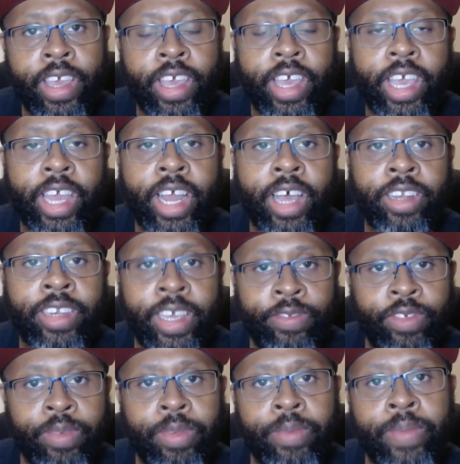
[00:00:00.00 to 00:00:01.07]
And I'll
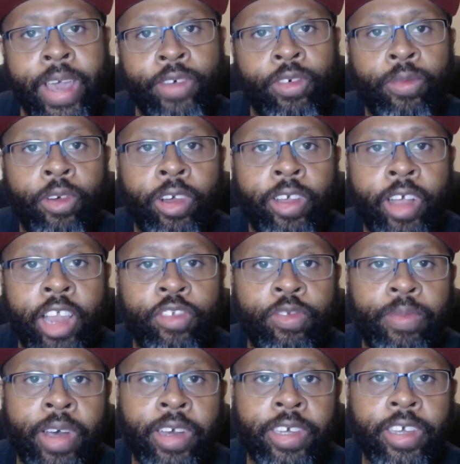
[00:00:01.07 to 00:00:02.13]
definitely be back with more college
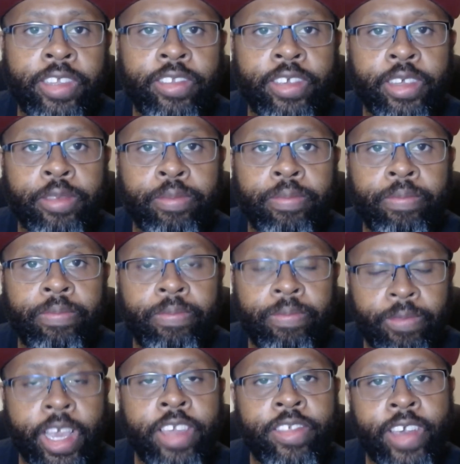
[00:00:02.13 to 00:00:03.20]
football content.
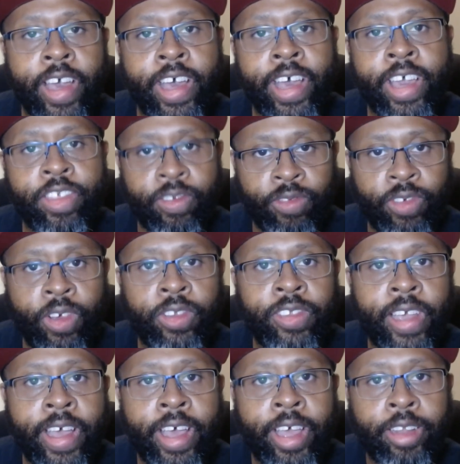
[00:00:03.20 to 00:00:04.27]
Thanks, guys, and roll
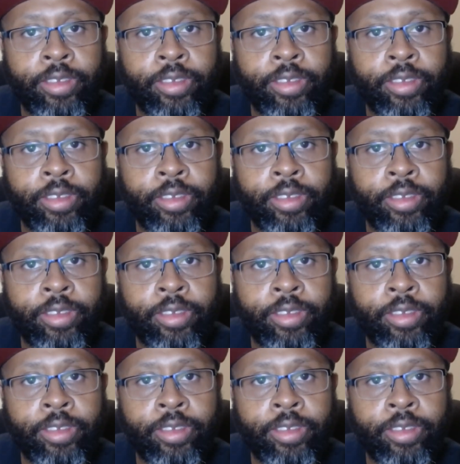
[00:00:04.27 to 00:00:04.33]
tide.